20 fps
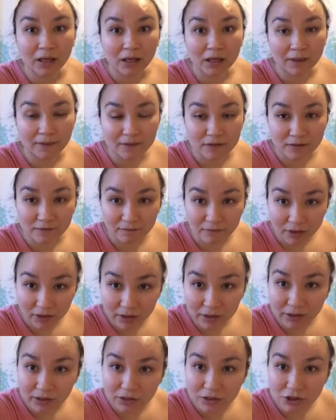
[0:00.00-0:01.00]
And there's a
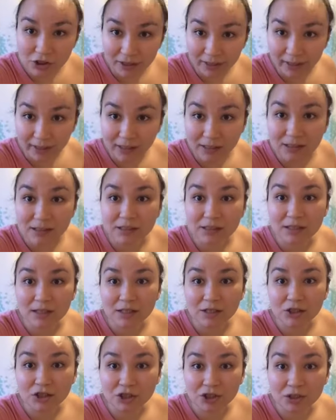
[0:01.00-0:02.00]
very good chance
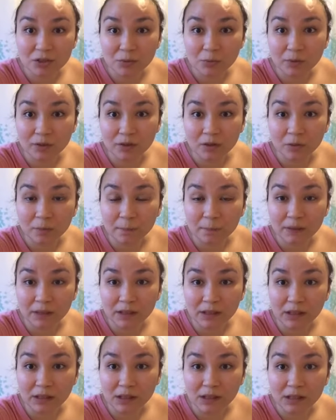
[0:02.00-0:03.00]
that she will
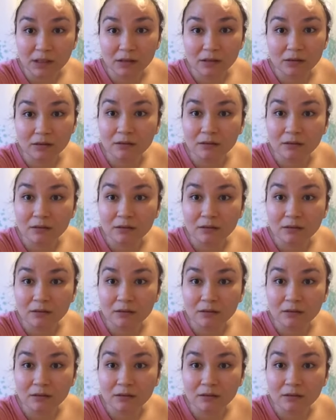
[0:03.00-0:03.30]
be